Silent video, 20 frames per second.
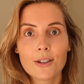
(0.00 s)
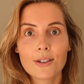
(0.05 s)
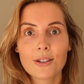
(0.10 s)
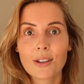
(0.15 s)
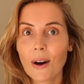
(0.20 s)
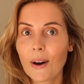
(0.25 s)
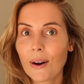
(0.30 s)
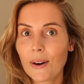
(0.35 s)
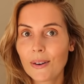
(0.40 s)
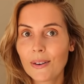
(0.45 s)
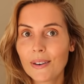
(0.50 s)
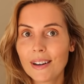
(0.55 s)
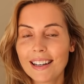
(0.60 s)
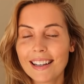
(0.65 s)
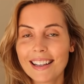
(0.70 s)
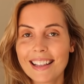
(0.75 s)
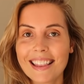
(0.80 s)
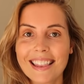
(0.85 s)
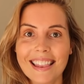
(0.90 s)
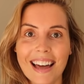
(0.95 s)
So
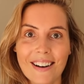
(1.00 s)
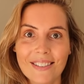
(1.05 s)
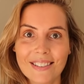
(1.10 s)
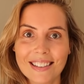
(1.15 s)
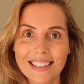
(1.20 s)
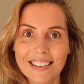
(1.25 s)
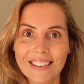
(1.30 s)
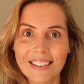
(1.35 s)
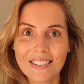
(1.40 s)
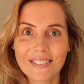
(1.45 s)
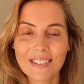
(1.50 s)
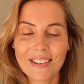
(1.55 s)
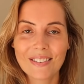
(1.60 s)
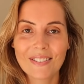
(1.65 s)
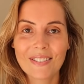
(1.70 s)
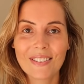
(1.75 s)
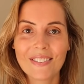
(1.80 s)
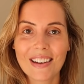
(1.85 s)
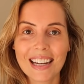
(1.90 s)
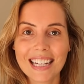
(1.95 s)
that was a lot of
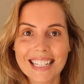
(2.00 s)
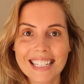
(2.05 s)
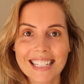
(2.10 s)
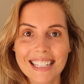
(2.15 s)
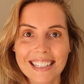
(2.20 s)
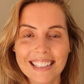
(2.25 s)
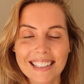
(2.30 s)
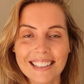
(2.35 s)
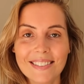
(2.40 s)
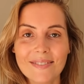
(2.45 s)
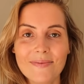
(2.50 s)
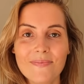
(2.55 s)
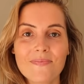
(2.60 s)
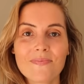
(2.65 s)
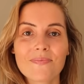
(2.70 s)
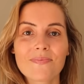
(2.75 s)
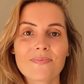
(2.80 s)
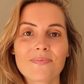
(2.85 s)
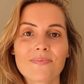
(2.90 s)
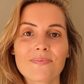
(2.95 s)
information.
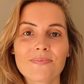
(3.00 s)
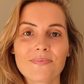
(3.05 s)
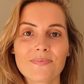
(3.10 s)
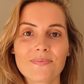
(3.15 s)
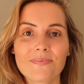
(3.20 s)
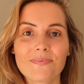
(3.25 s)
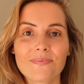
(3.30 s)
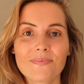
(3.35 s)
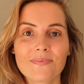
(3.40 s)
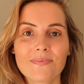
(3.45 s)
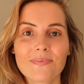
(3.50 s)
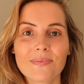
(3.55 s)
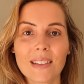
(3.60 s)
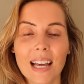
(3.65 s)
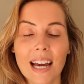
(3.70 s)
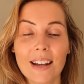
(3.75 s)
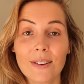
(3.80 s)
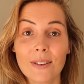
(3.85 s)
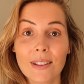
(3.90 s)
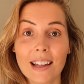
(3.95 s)

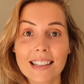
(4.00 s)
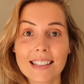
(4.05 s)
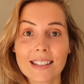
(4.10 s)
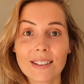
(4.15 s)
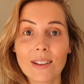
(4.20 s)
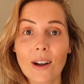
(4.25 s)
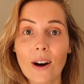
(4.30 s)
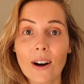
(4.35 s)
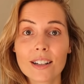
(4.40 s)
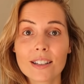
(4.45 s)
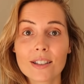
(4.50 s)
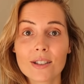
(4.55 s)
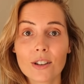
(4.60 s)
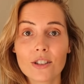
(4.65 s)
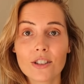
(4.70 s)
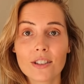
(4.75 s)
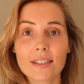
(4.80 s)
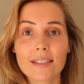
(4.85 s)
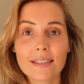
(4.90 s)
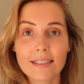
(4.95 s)
I know that's a lot, so
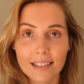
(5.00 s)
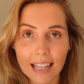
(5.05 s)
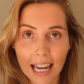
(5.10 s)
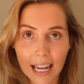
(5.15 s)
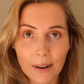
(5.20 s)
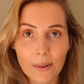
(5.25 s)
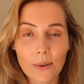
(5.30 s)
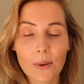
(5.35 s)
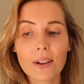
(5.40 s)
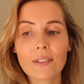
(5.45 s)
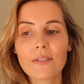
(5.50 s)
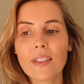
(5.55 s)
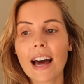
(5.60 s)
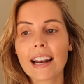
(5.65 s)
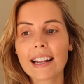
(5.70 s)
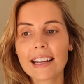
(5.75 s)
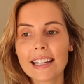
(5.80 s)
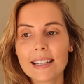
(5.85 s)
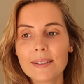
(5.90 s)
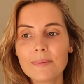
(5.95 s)
just take all of
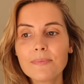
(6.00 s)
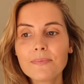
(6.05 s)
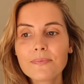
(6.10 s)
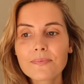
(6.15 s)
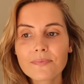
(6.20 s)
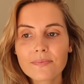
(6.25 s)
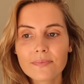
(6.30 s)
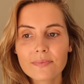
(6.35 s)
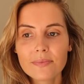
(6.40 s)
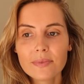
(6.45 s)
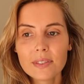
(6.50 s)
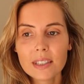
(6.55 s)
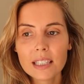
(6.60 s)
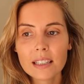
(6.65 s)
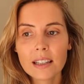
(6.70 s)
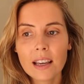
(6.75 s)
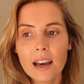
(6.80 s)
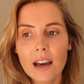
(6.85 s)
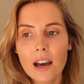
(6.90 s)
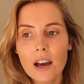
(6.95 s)
that in.
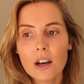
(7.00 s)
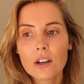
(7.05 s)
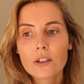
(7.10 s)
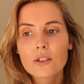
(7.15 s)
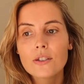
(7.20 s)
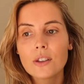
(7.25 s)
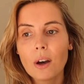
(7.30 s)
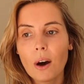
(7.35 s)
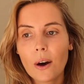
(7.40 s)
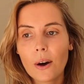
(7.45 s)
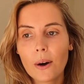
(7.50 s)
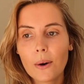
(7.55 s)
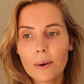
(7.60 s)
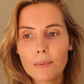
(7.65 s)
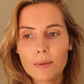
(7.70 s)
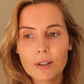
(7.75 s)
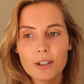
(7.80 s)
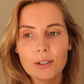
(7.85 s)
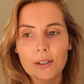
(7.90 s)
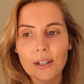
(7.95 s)
So
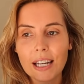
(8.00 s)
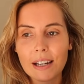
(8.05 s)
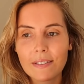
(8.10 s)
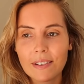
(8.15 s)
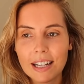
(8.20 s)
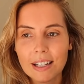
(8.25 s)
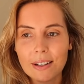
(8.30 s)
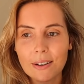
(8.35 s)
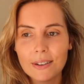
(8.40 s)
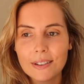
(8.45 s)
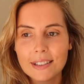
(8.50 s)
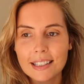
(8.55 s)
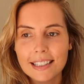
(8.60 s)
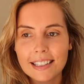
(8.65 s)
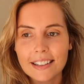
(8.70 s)
I'm just looking at my notes.